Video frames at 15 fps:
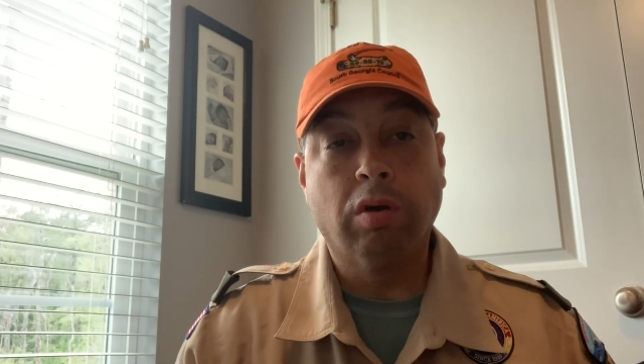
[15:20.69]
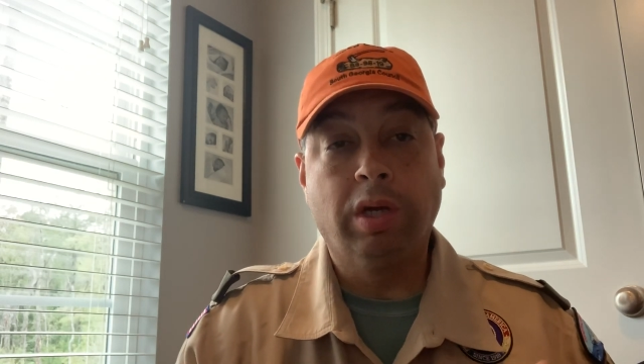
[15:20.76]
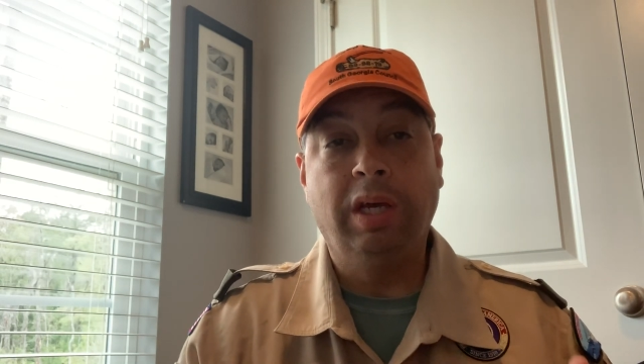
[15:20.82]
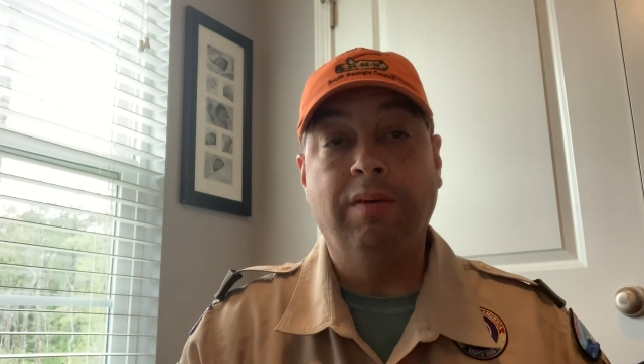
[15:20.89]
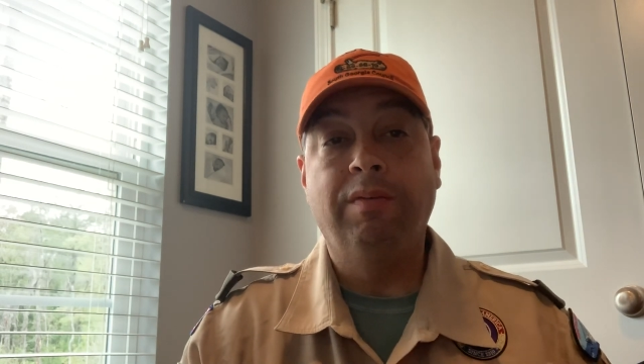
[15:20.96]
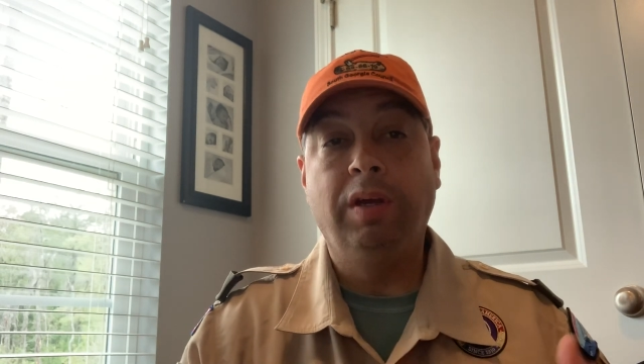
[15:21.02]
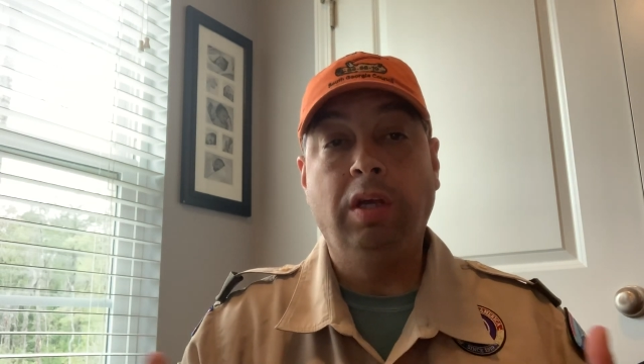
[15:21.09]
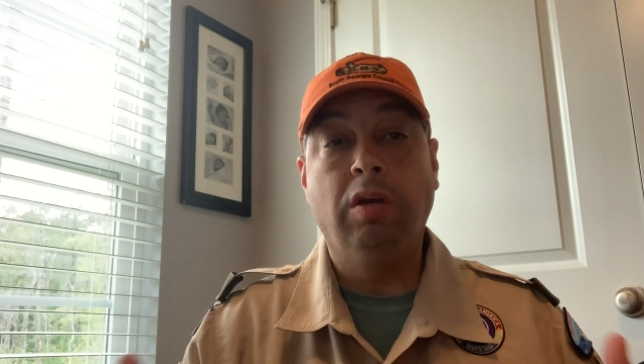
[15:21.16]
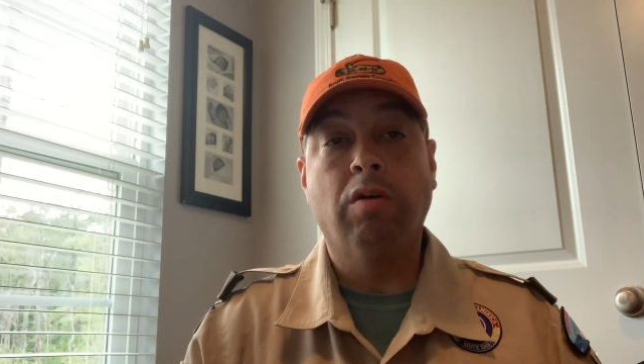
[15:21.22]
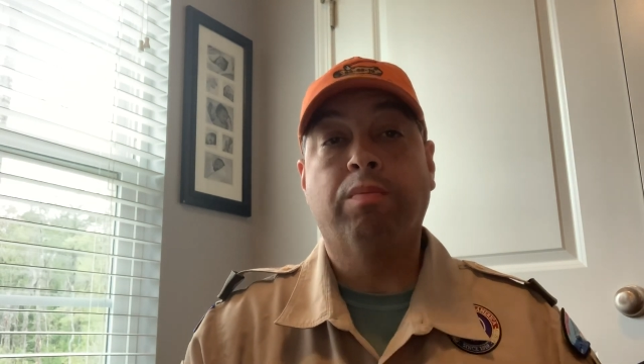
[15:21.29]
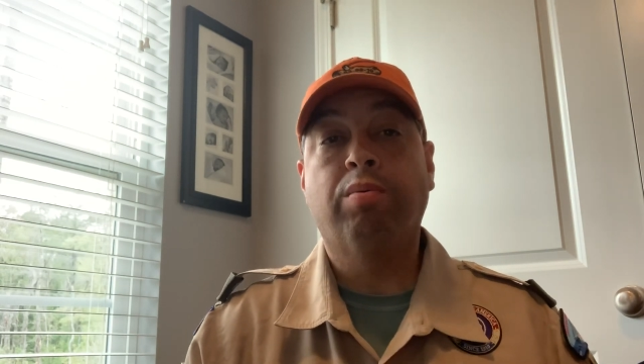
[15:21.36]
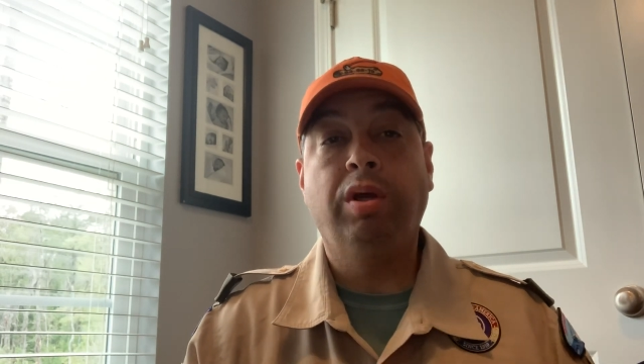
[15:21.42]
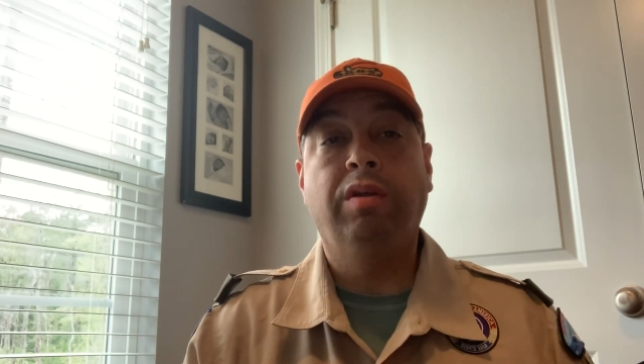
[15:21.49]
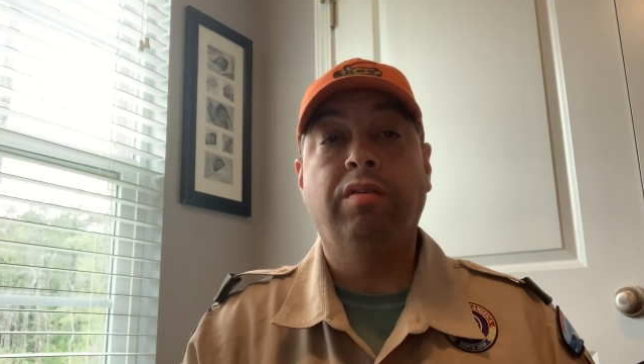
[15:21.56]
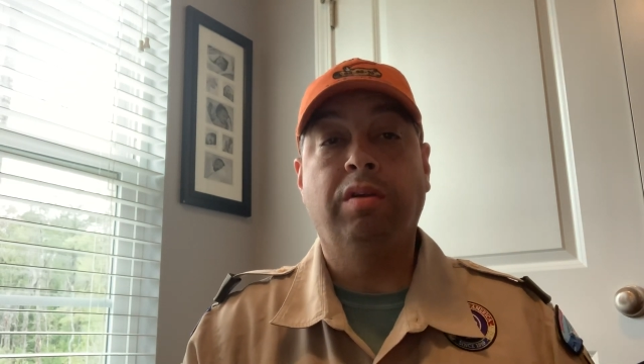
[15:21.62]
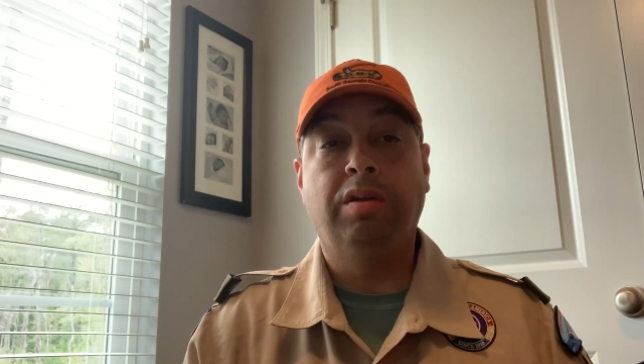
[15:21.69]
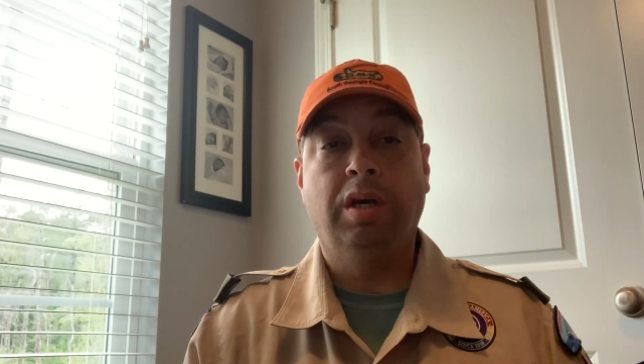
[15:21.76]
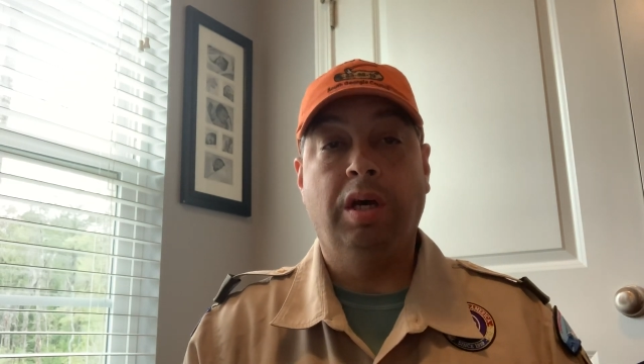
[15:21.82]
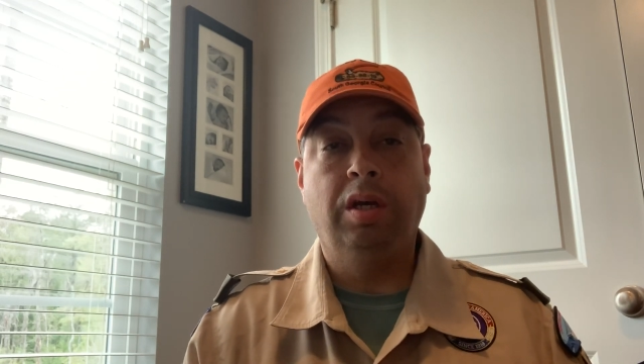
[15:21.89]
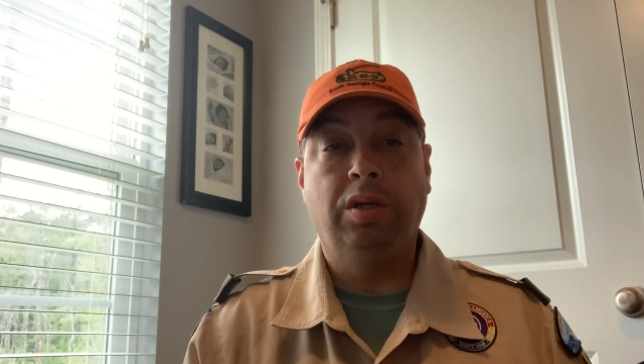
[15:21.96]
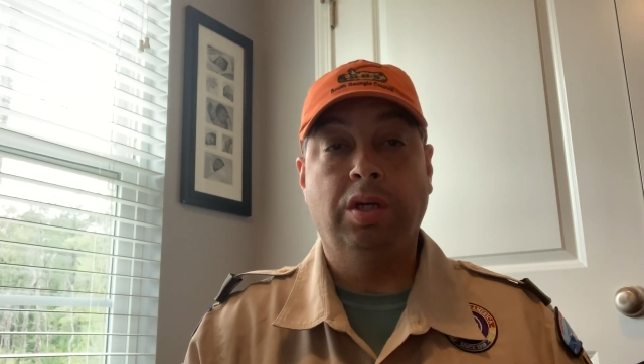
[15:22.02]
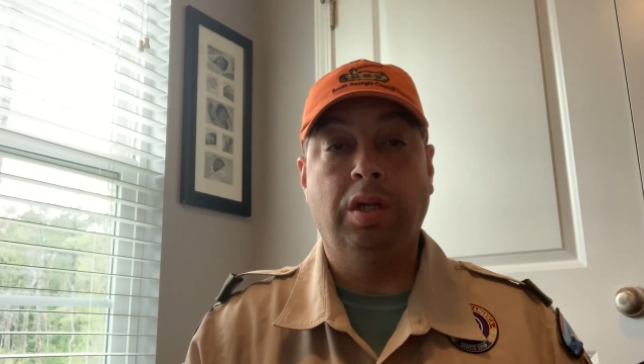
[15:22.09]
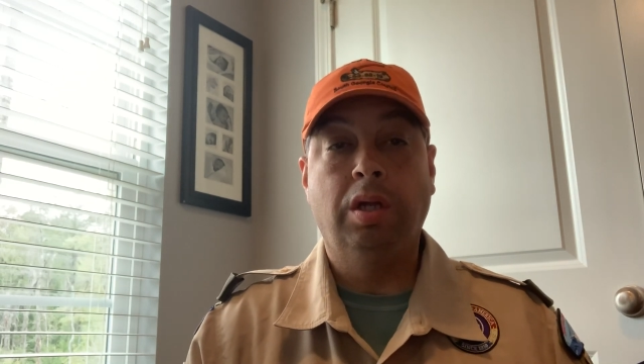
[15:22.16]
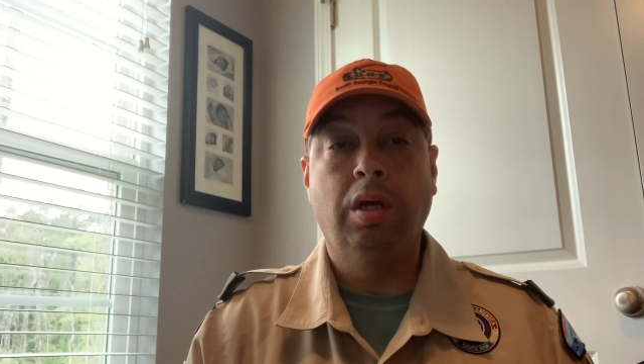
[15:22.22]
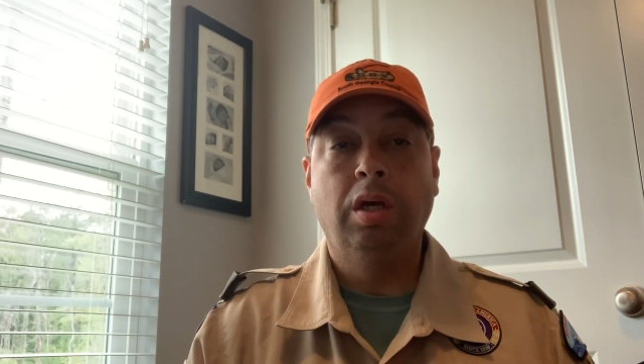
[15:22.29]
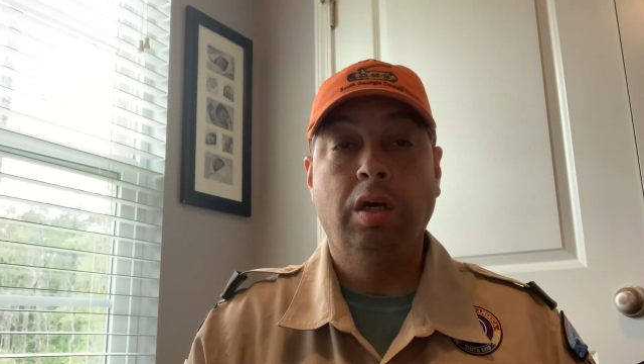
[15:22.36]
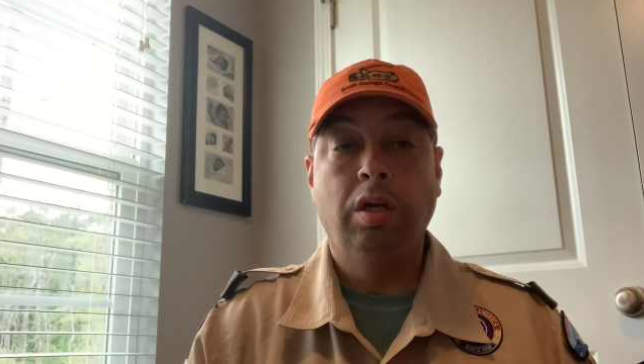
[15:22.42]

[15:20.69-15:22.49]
giving your presentation